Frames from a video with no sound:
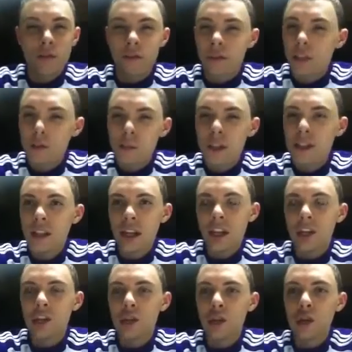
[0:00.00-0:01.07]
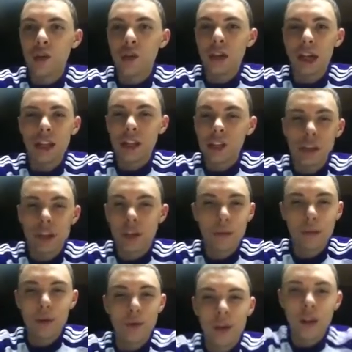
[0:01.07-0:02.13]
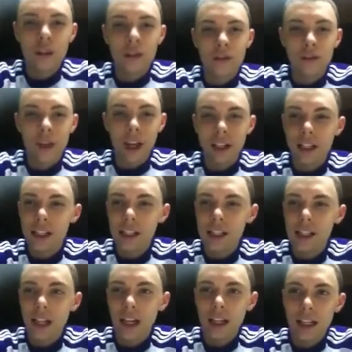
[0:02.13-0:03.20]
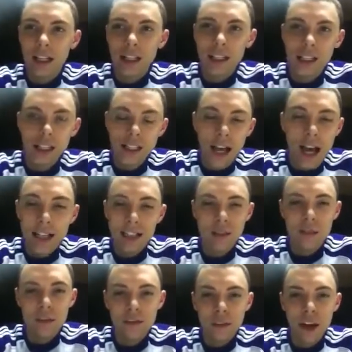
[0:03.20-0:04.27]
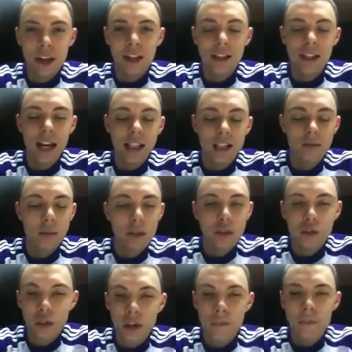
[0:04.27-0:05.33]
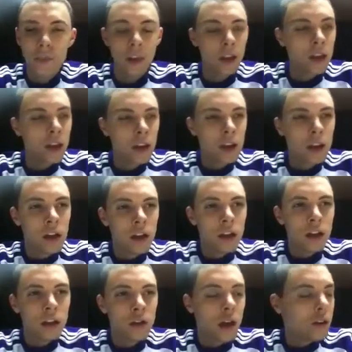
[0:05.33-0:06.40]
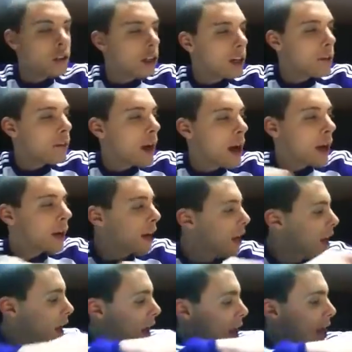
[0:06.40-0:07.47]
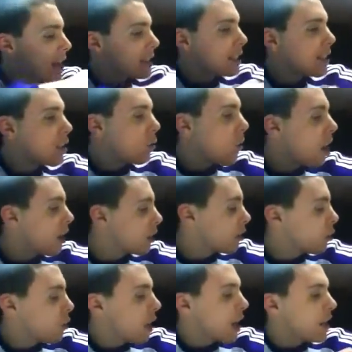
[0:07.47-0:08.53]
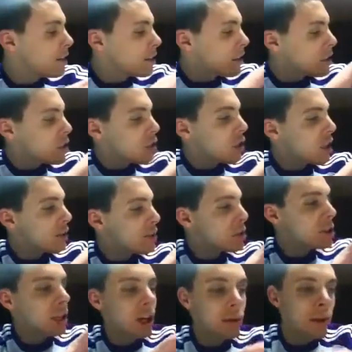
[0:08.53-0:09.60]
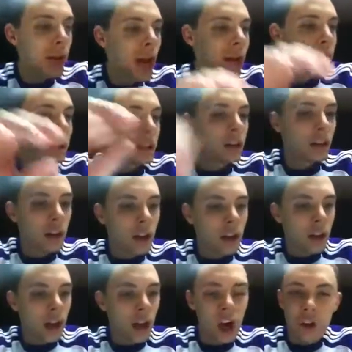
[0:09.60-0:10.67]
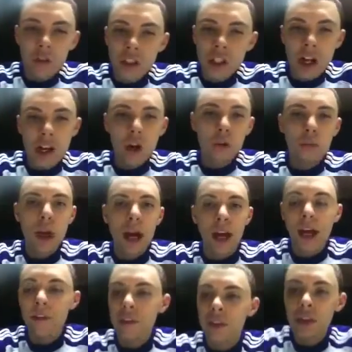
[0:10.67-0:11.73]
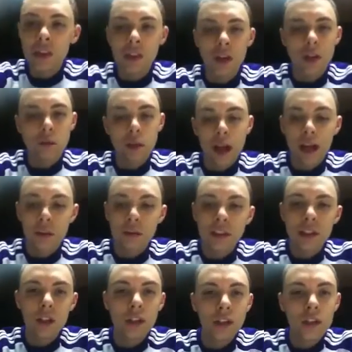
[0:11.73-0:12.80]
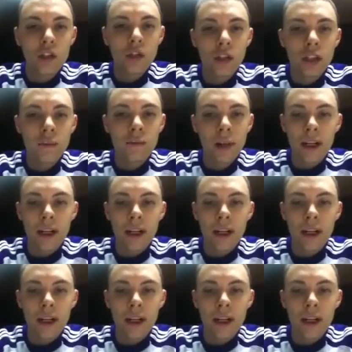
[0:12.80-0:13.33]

For some reason, I just knew that this couldn't be real. This has to be fake. This has to be a dream. So I was looking back, and I see the water, the waves, and the streams just coming at me. And all of a sudden, I go black. Everything turns black. I'm still in the dream.